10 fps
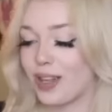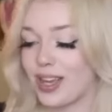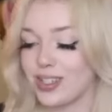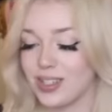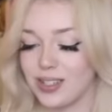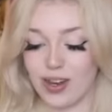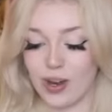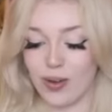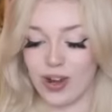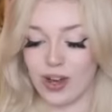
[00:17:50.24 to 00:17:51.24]
play it.
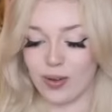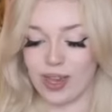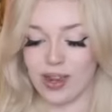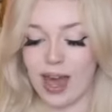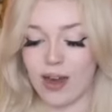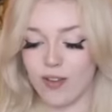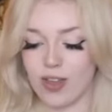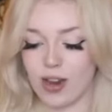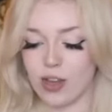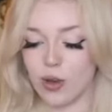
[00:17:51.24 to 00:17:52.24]
Oh no, get out of
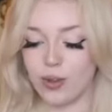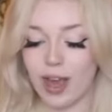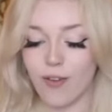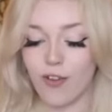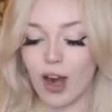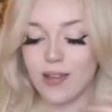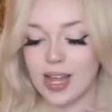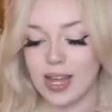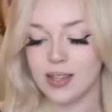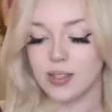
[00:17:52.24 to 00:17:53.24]
there. You only have 5
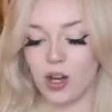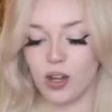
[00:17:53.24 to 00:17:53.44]
days.